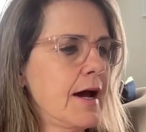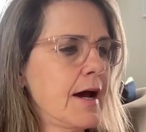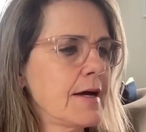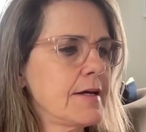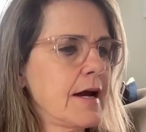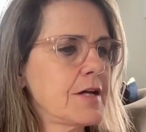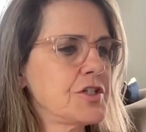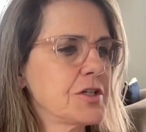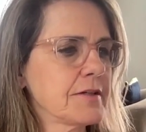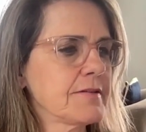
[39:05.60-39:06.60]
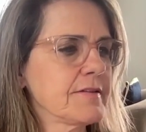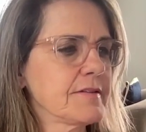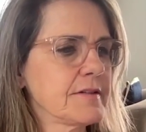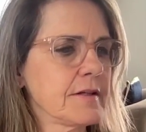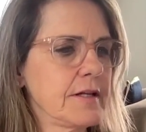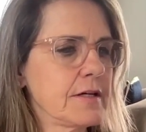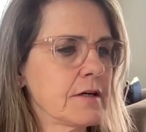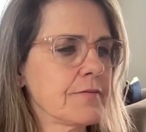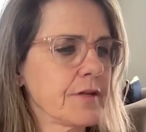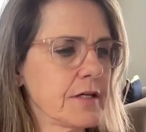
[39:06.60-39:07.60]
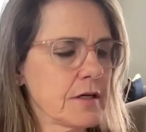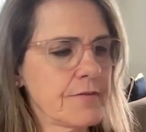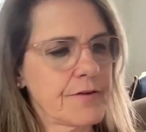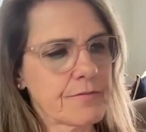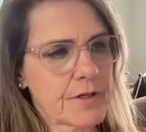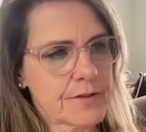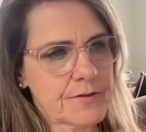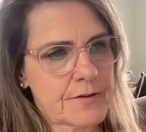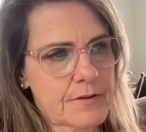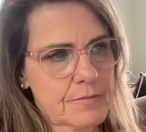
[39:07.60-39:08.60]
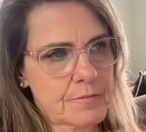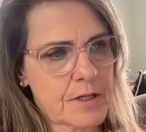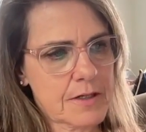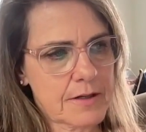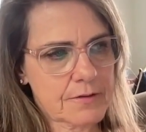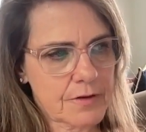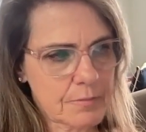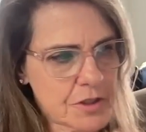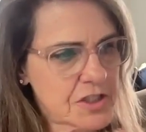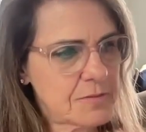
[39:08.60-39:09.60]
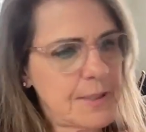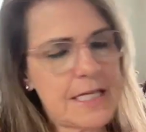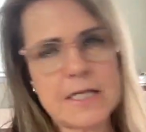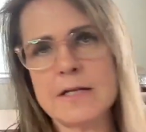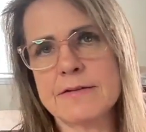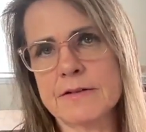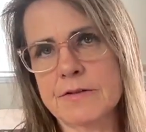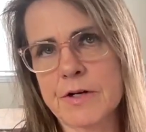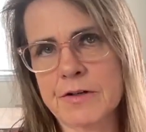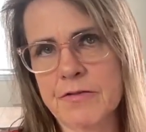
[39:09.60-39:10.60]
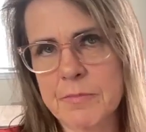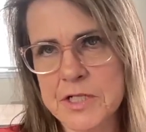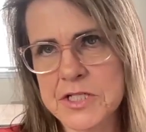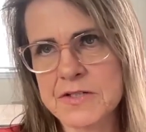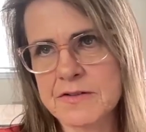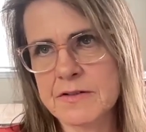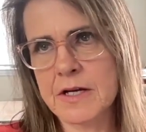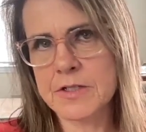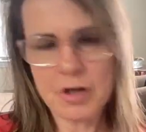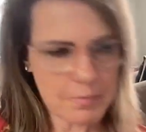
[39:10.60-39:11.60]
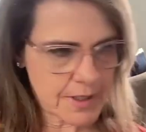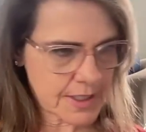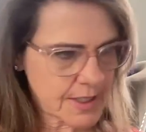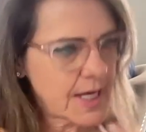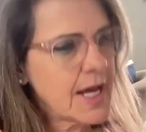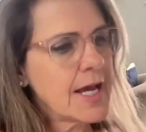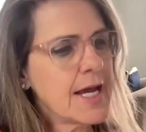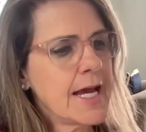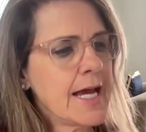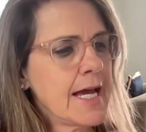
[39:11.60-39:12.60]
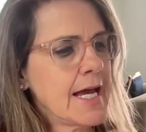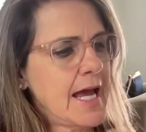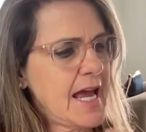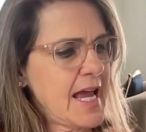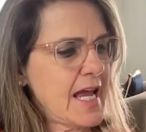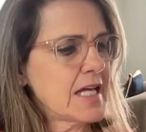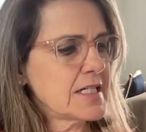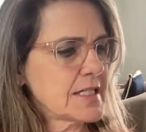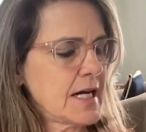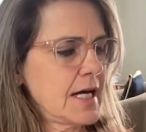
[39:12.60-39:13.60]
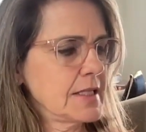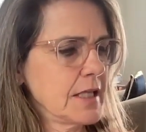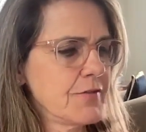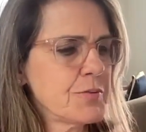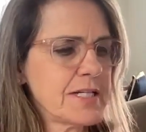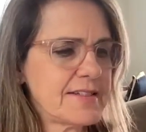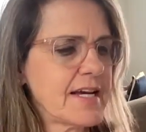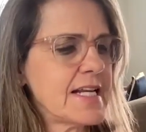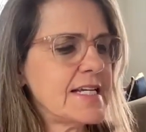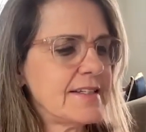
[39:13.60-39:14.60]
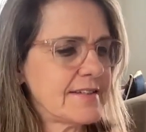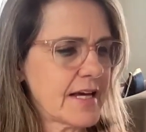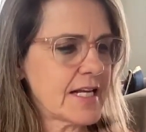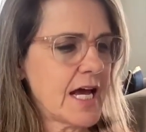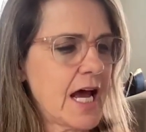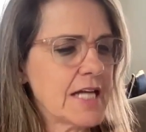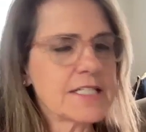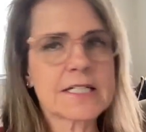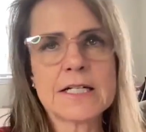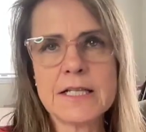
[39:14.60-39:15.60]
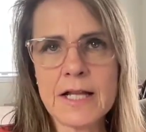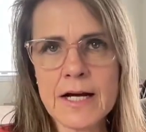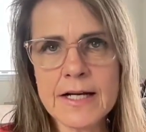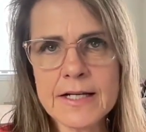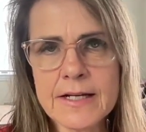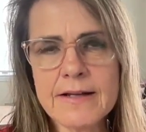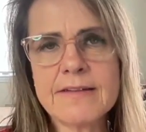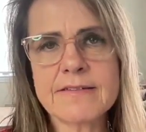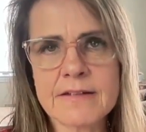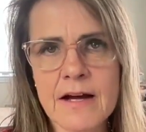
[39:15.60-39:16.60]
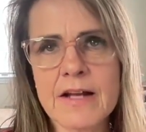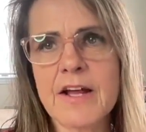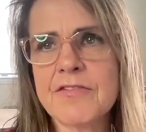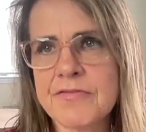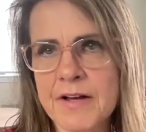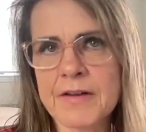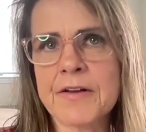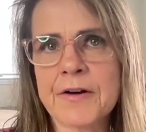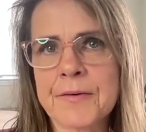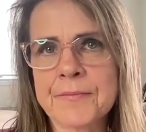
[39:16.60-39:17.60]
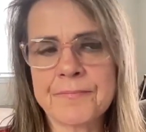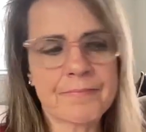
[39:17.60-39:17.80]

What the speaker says: I just listened to Lee Coffin. Lee Coffin runs a podcast called Admissions Beat. He's the director of admissions at Dartmouth. And I loved what he said. He said, "A decline is not a failure."